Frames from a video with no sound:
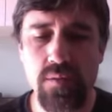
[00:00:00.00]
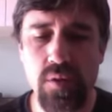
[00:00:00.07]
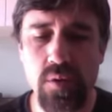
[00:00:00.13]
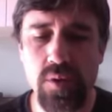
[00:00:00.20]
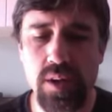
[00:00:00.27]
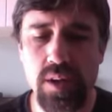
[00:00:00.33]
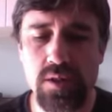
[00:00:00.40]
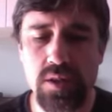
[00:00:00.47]

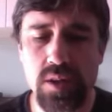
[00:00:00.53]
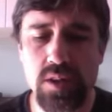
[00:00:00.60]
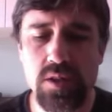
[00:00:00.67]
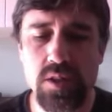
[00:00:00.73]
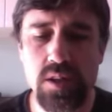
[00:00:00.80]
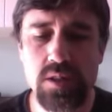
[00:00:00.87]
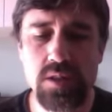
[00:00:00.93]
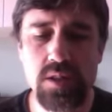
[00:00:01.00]
forwarding
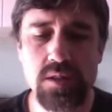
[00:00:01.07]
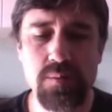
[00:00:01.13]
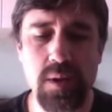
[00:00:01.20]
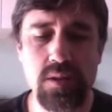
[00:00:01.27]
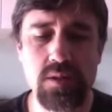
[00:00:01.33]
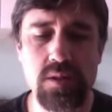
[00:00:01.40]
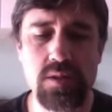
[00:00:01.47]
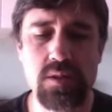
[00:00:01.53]
six years, six
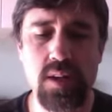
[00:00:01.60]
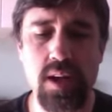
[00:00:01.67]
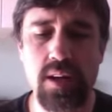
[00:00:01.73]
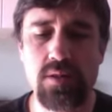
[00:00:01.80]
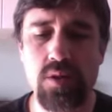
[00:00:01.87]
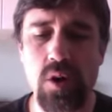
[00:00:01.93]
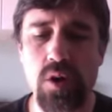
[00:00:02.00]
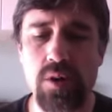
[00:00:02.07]
months, six
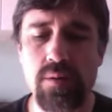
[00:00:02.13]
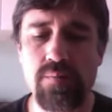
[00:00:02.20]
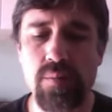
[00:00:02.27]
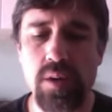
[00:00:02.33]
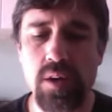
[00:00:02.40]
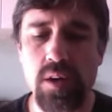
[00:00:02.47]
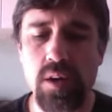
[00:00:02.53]
days on,